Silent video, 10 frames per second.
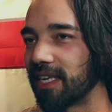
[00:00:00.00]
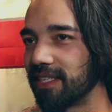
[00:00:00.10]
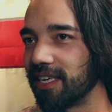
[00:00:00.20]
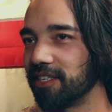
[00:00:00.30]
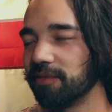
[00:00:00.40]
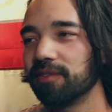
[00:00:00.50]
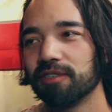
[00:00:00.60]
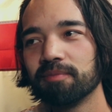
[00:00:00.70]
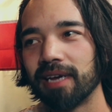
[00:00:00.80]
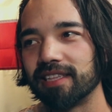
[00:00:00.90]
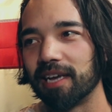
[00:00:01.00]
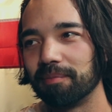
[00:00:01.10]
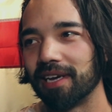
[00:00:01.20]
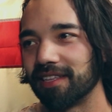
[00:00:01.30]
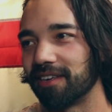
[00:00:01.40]
Yeah, you made that
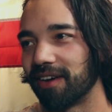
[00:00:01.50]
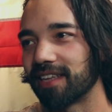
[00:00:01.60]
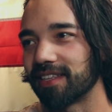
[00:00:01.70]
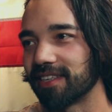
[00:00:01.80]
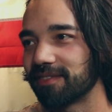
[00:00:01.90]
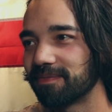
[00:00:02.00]
bet, though, I think.